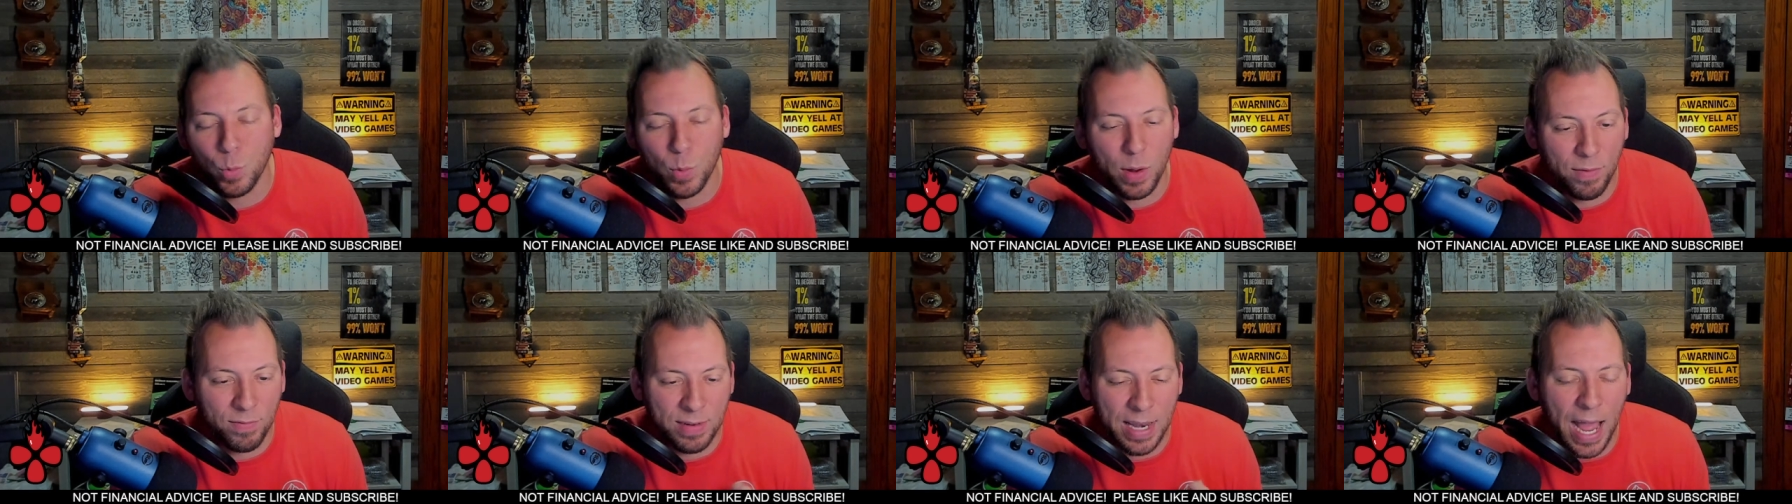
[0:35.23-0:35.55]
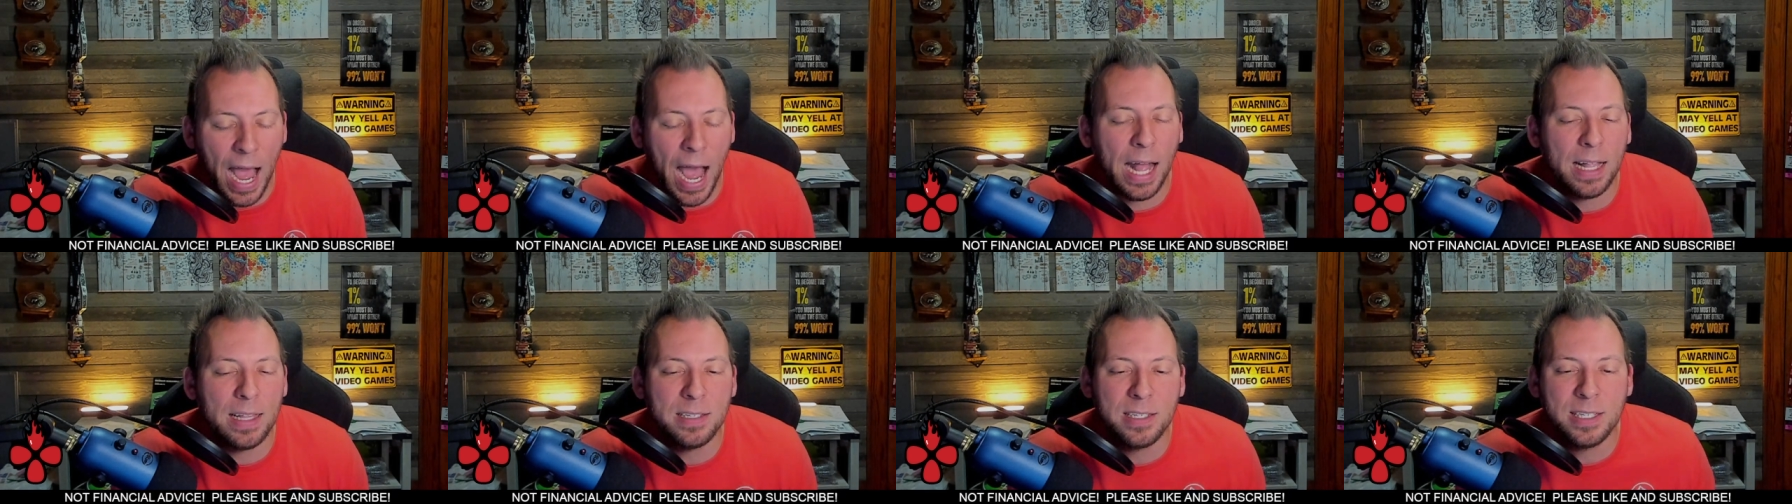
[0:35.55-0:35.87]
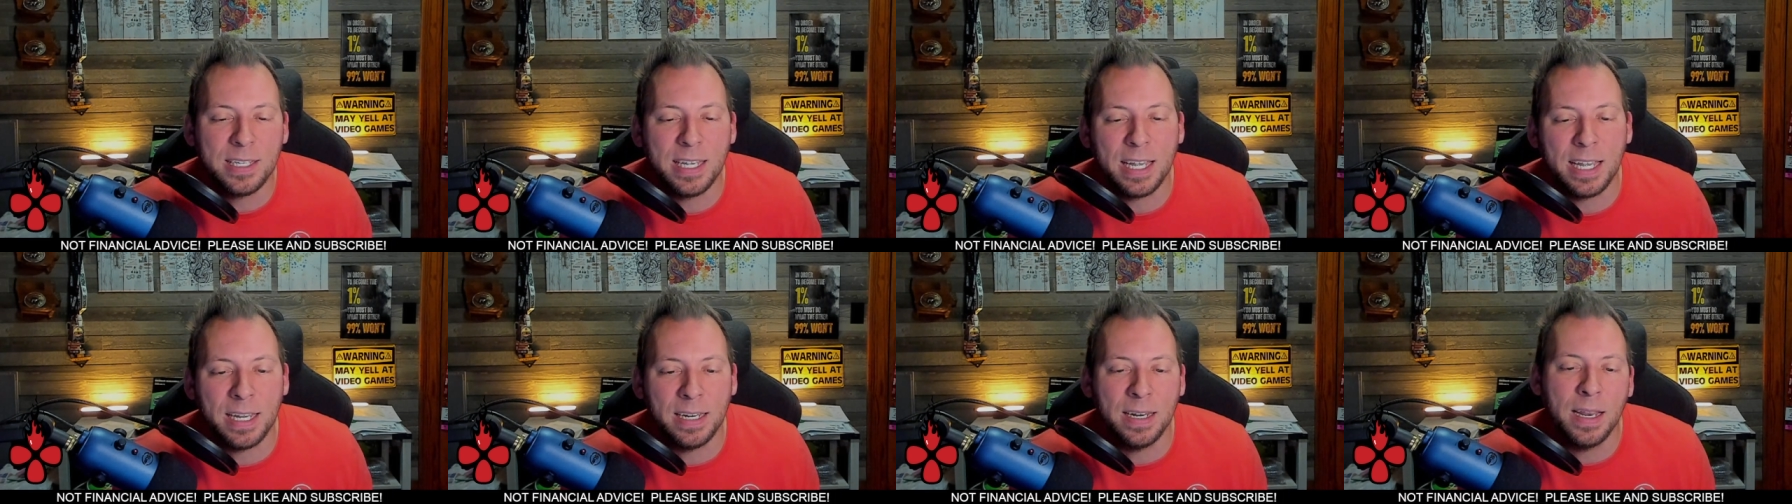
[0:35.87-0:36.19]
We have not
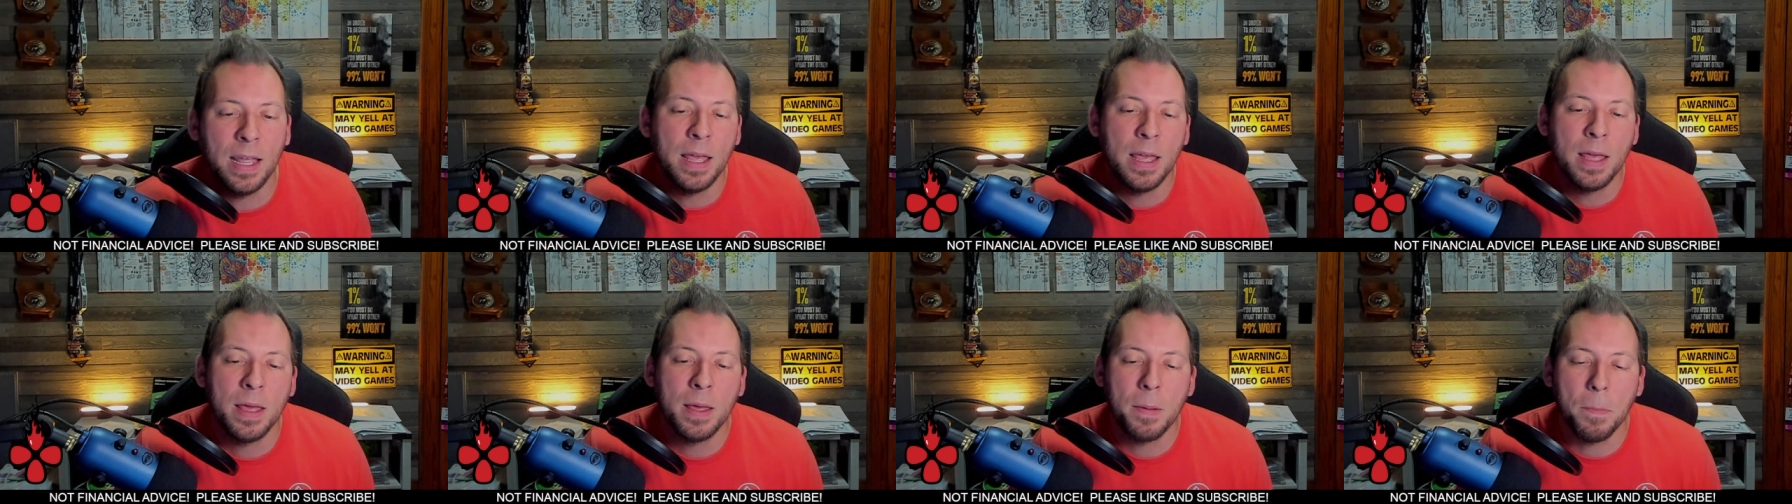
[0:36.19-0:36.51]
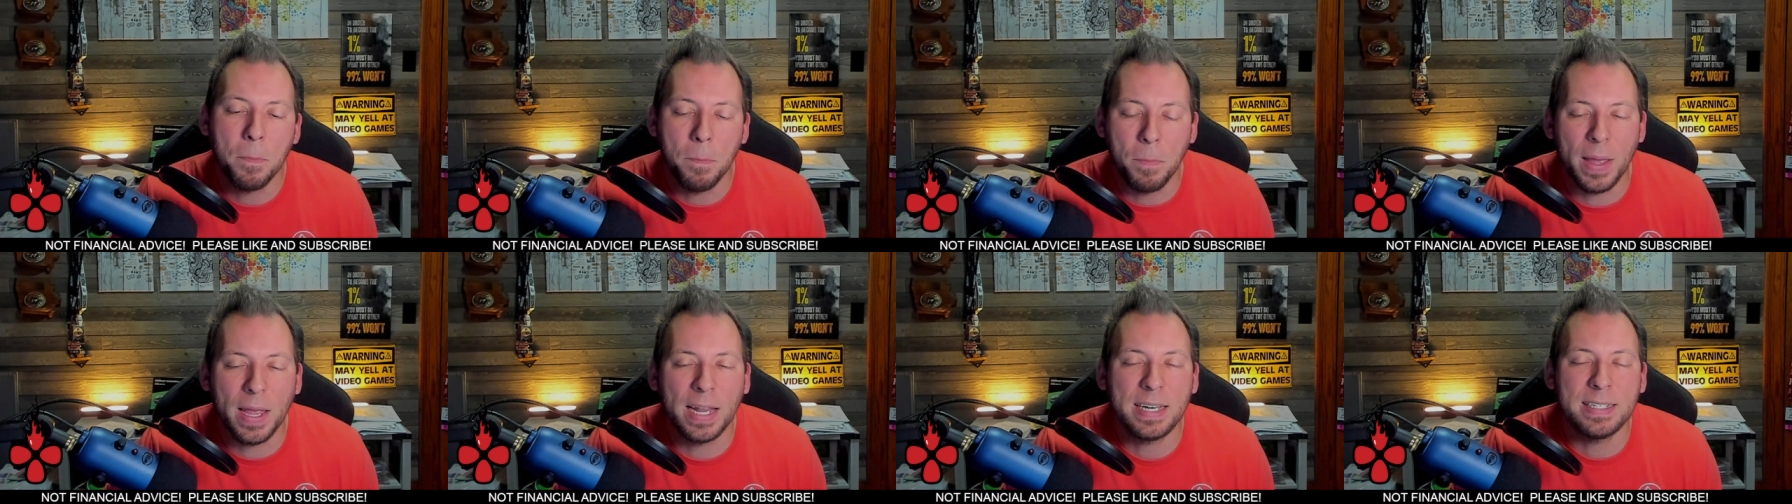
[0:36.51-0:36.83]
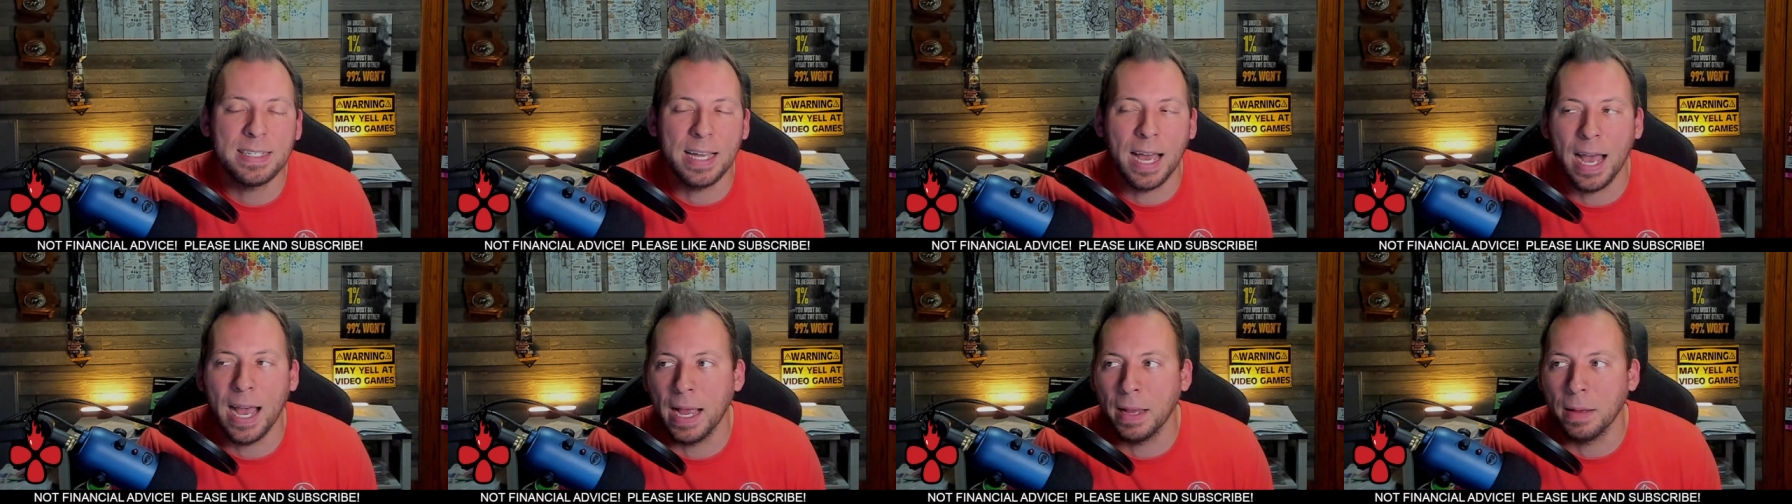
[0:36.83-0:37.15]
seen big
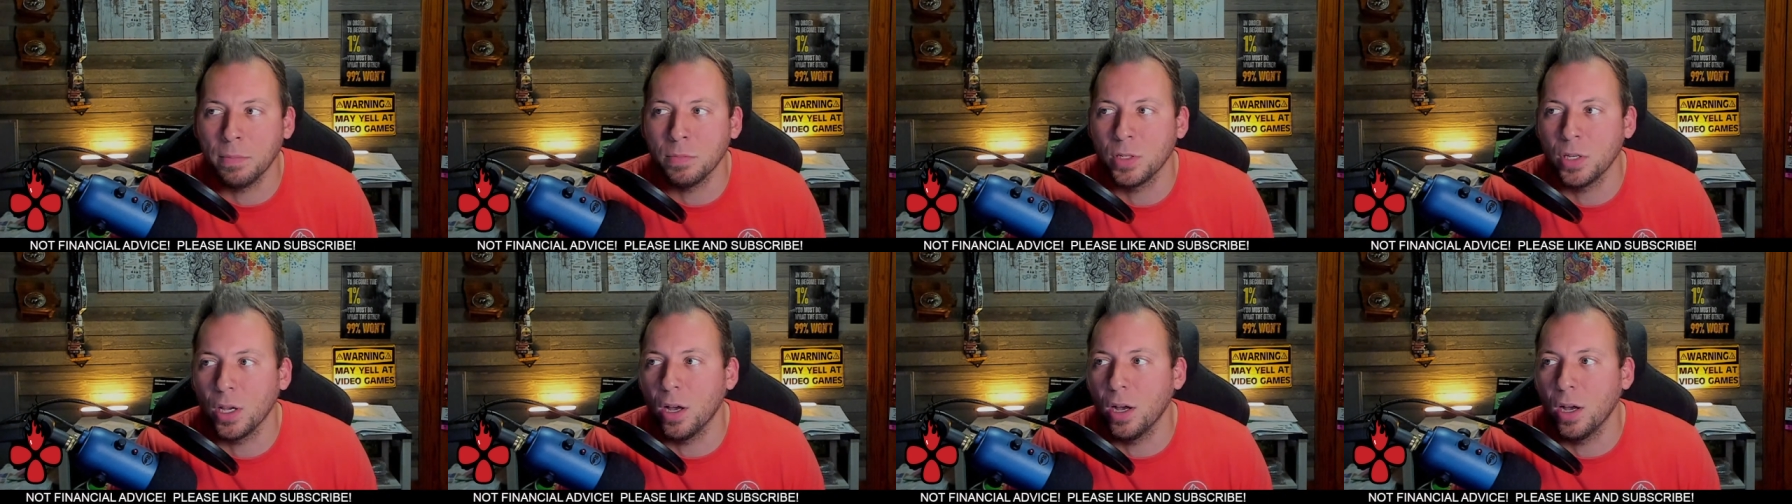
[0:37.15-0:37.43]
times